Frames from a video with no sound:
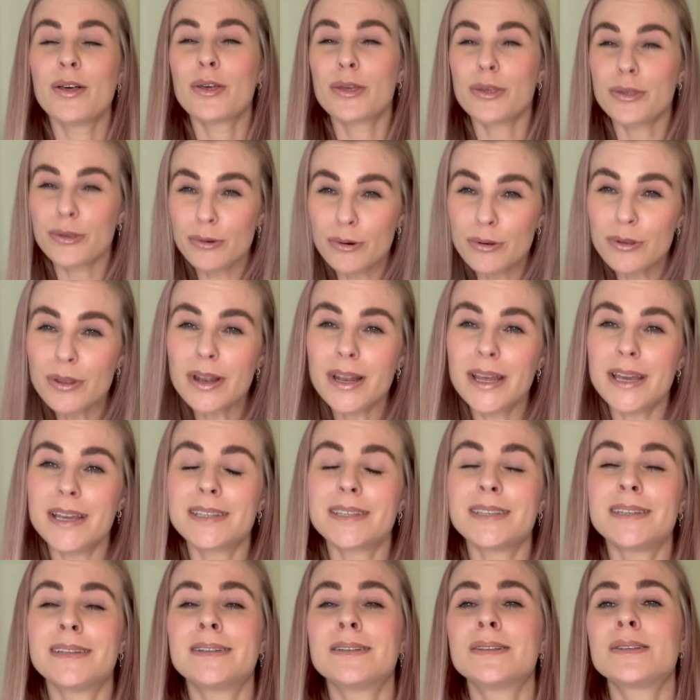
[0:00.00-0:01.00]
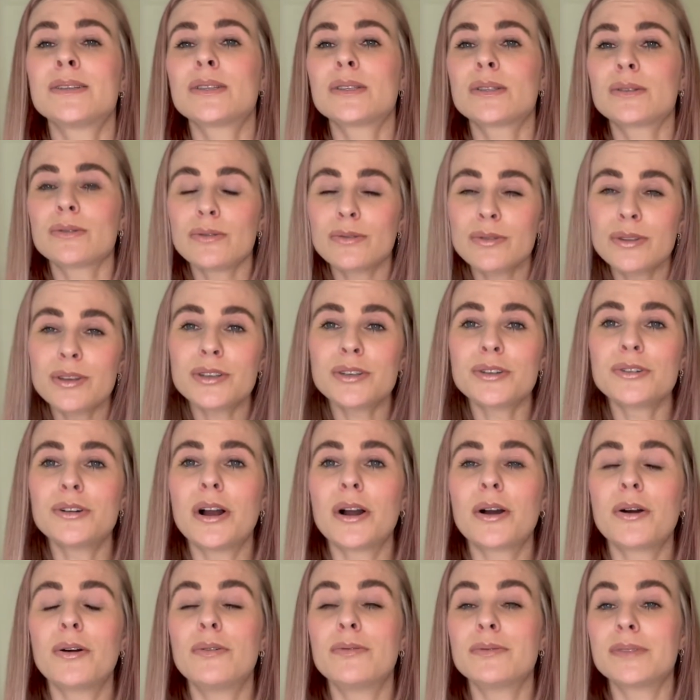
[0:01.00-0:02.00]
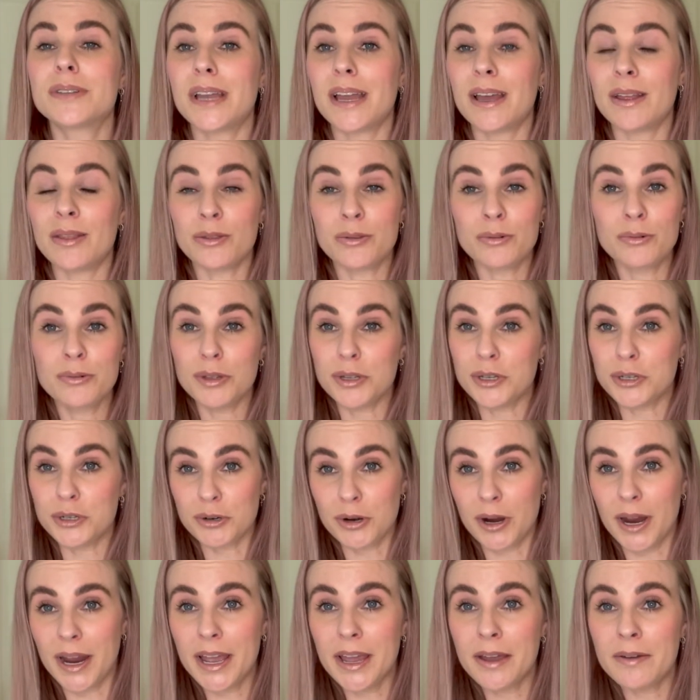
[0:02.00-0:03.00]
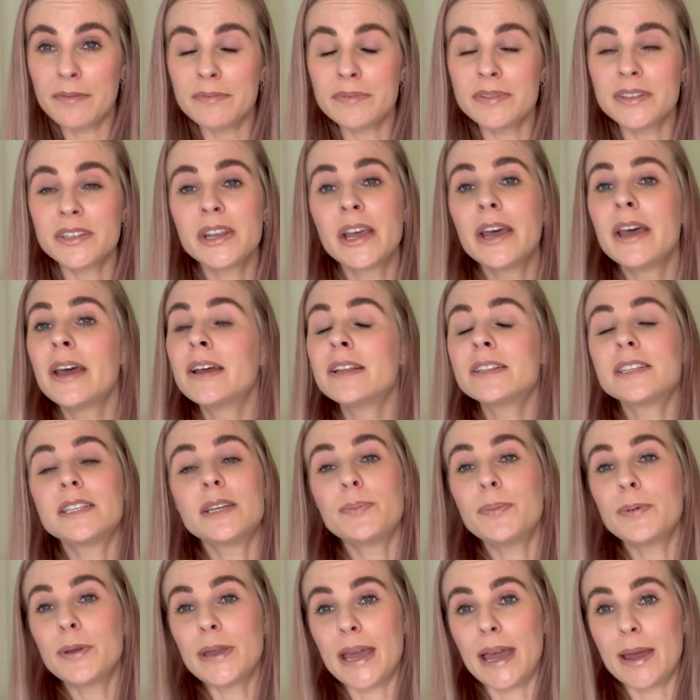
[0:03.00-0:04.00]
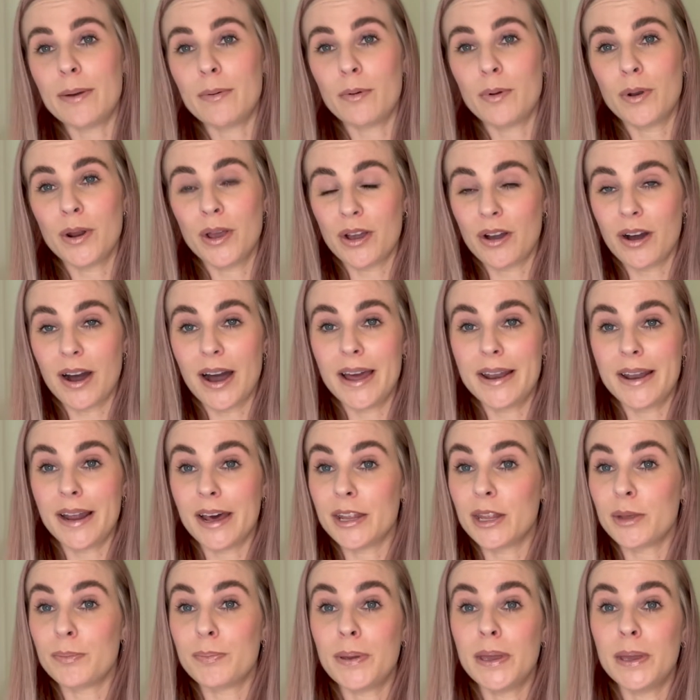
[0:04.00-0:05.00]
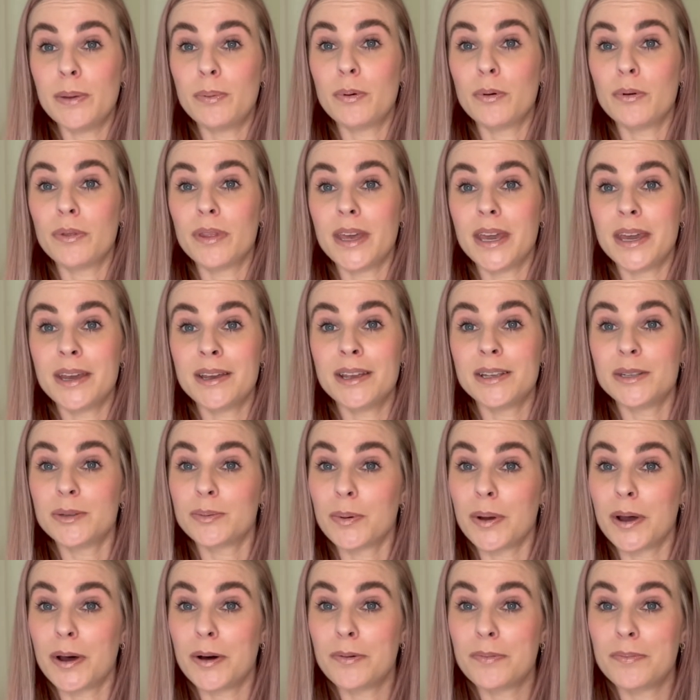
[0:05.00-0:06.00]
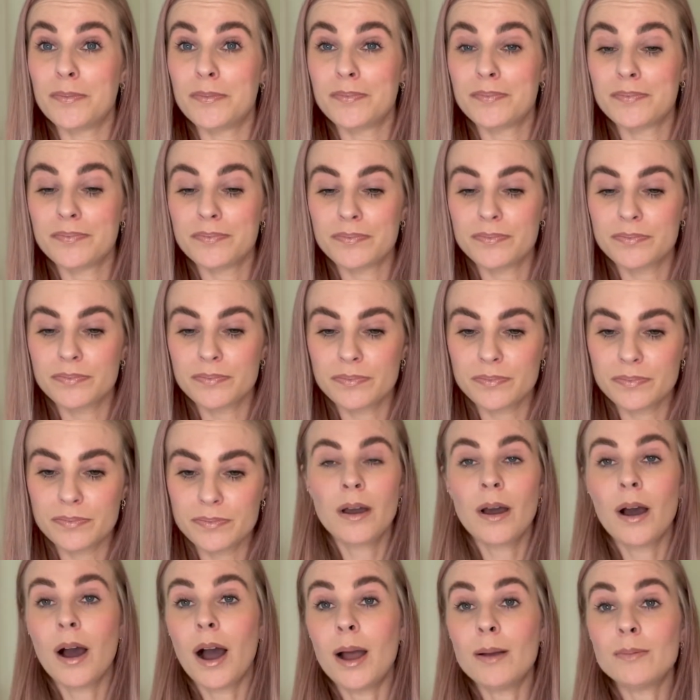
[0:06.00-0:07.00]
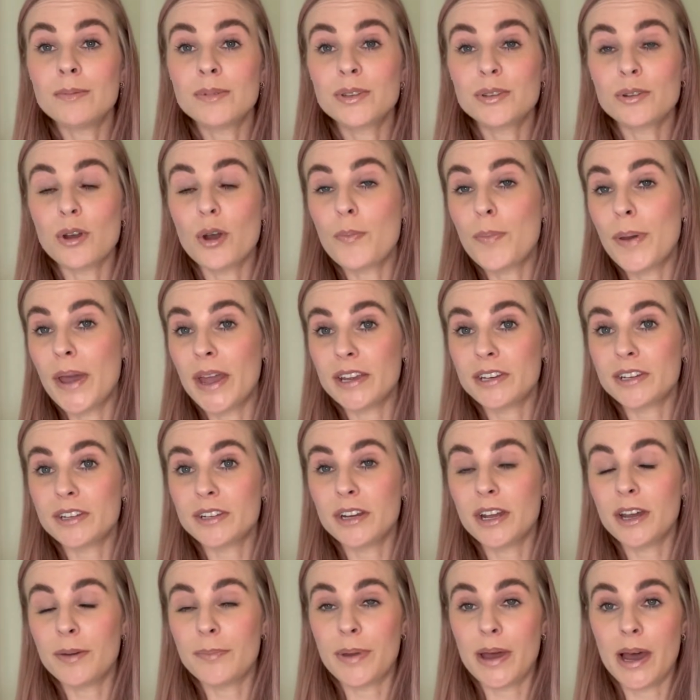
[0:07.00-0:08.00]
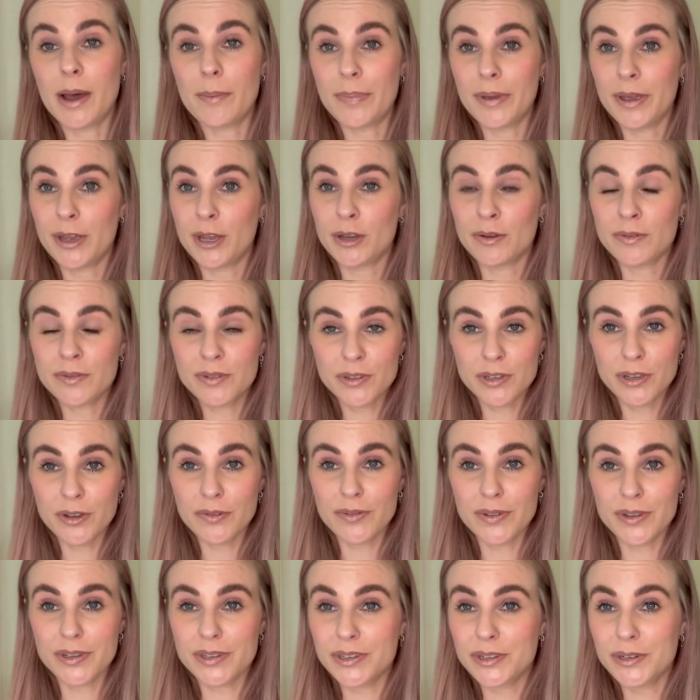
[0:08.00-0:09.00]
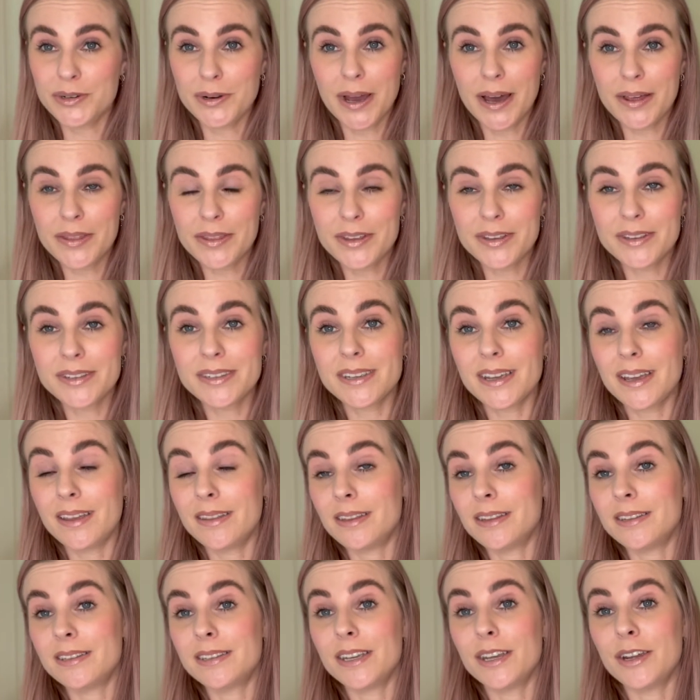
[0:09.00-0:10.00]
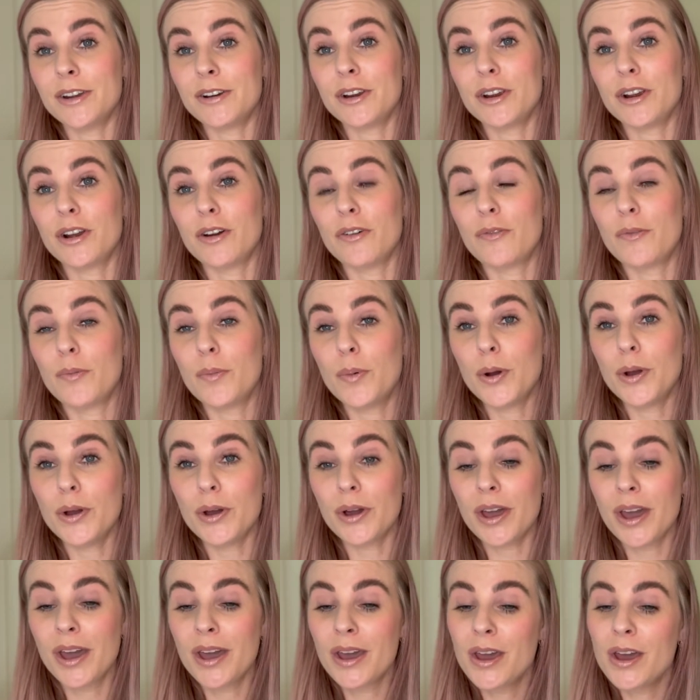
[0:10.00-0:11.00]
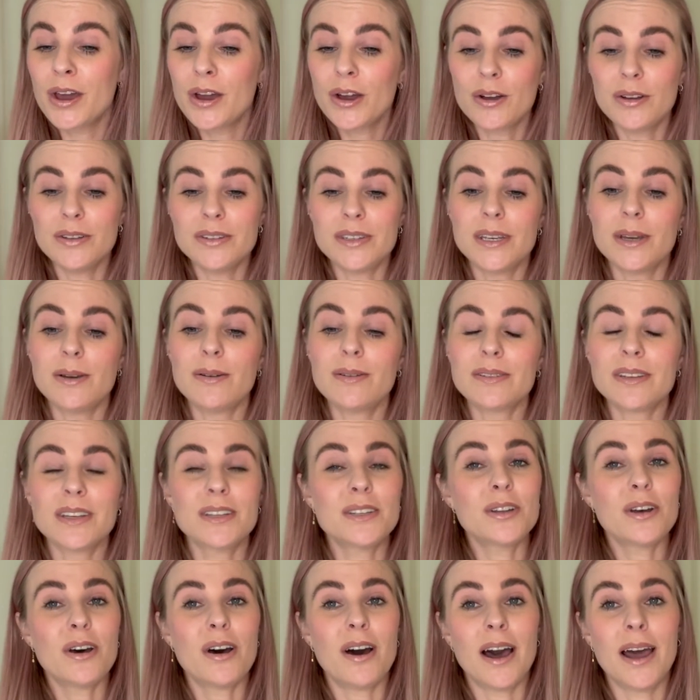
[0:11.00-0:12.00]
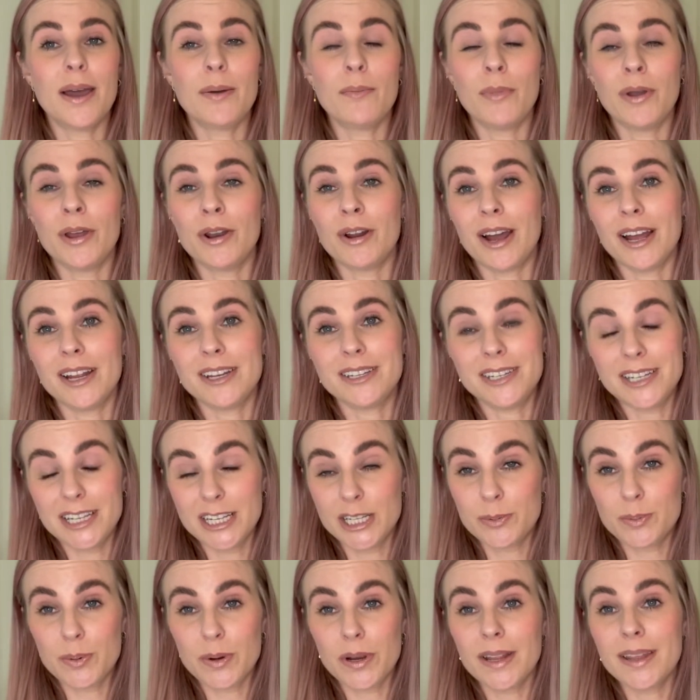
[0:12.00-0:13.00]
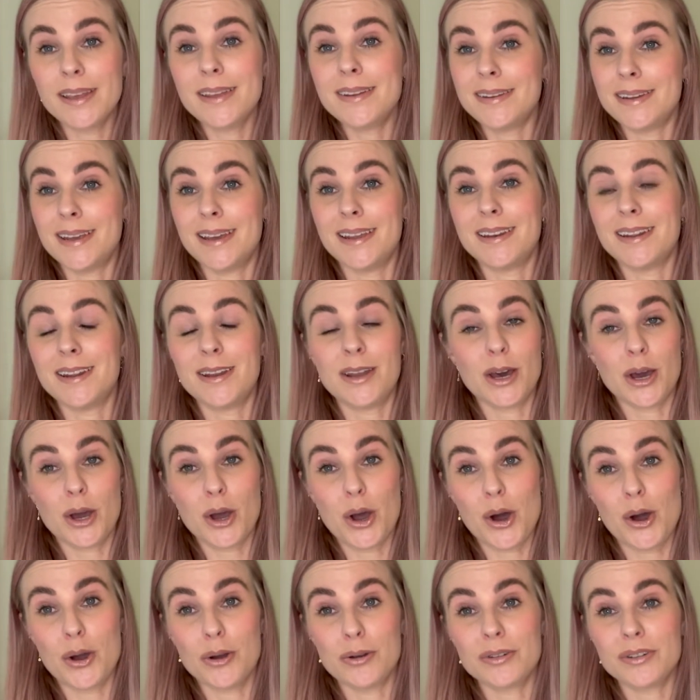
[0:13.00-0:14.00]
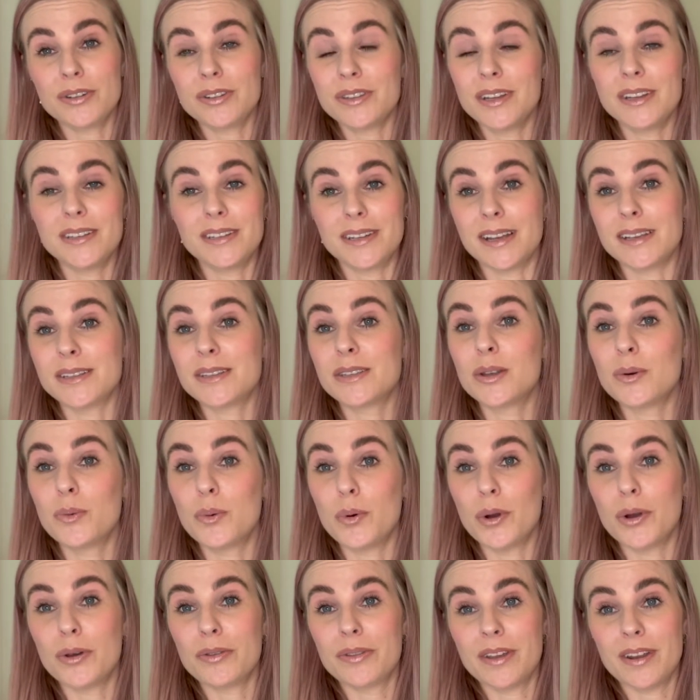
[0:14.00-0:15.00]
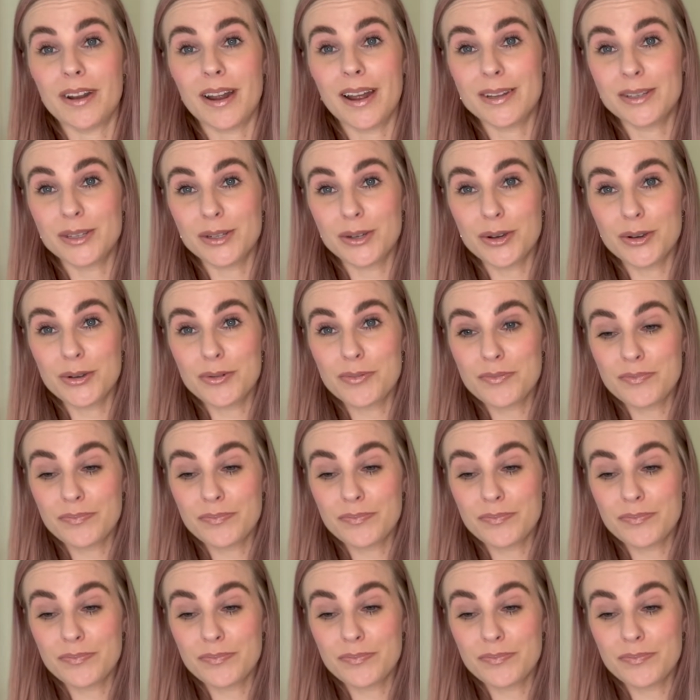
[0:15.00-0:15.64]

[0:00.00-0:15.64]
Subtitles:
through the lessons, through the struggles and through the triumphs, to be able to guide other people there as well. I'm so passionate about being of service to others in this area of work, because there was a time when I desperately needed a coach that does the work that I do.